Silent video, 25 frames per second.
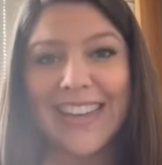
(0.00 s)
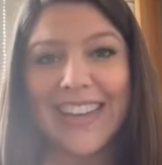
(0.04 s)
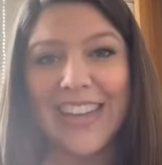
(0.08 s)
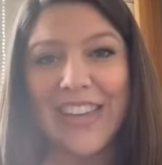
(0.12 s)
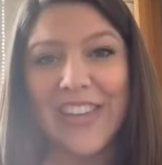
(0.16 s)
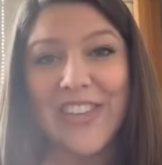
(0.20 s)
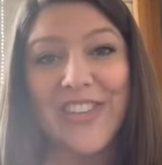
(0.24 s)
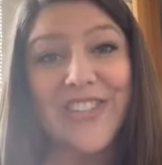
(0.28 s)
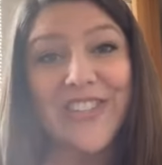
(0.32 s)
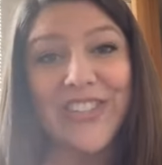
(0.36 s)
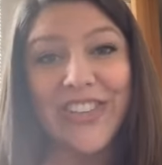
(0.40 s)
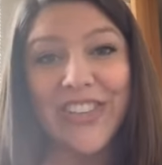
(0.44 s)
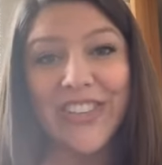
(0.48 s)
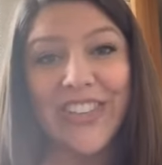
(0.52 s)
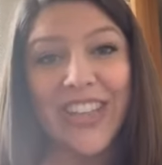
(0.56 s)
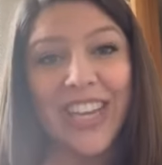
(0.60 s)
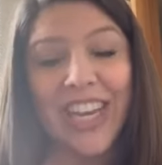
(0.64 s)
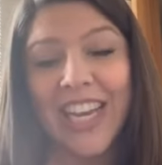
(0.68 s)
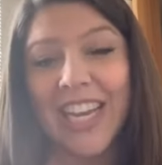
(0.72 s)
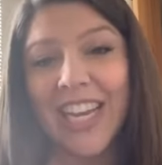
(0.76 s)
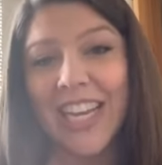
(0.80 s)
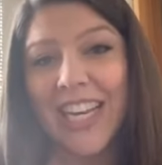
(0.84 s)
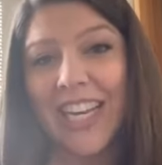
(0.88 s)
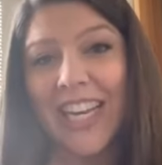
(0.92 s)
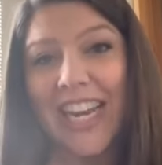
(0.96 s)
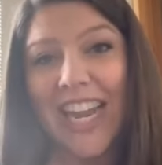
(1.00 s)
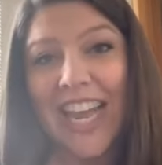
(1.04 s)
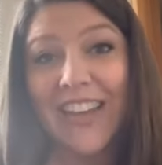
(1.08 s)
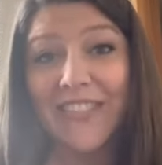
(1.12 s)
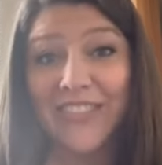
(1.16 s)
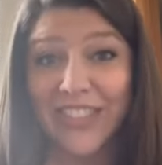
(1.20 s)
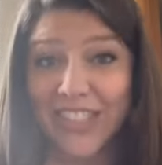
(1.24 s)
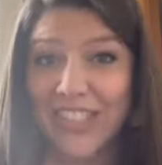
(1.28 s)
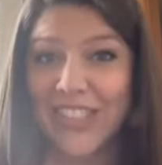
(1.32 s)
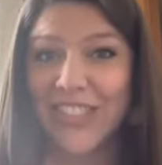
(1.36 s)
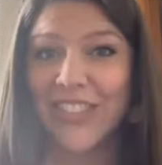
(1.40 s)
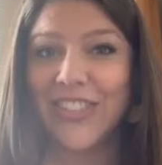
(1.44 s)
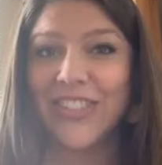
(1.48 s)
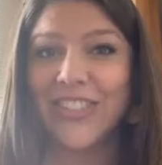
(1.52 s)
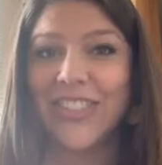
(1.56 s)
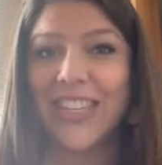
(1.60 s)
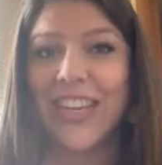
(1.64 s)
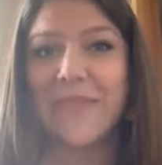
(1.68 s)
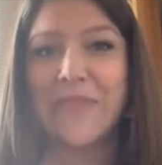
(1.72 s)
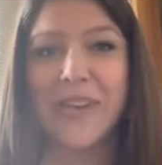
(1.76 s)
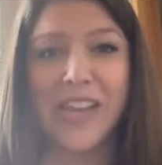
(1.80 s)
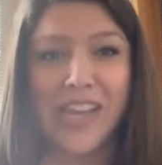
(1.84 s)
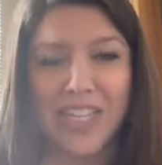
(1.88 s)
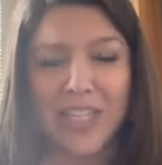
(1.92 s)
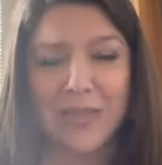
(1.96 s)
you know that every single day
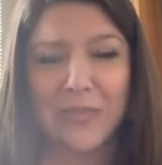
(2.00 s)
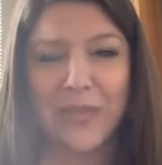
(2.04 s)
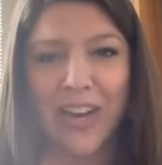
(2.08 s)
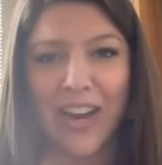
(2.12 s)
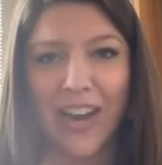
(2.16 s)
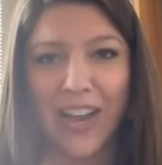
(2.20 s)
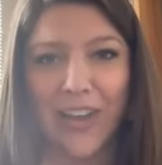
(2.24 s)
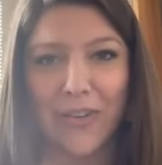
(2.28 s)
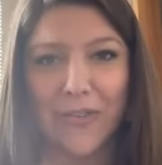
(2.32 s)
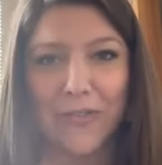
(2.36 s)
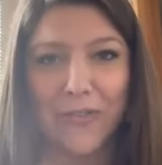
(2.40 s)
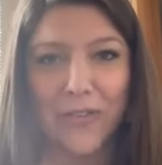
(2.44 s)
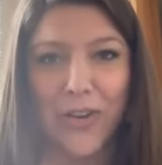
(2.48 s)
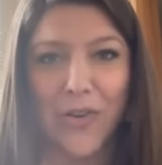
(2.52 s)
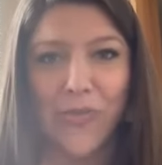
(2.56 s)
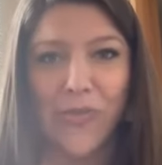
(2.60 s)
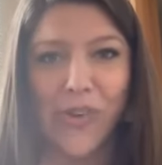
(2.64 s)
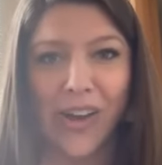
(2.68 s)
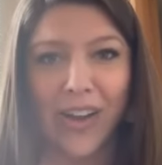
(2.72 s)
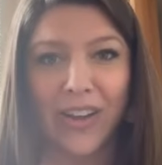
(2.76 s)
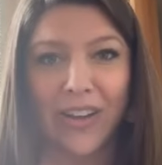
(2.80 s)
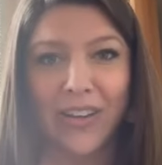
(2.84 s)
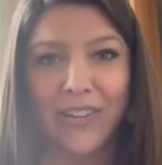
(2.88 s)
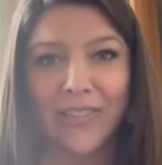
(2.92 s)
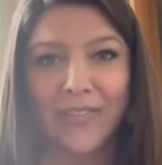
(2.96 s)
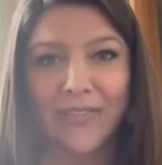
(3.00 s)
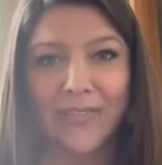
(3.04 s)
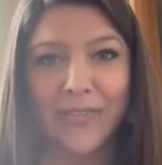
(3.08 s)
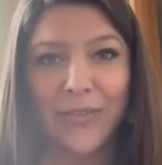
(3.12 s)
my husband and I go for a walk.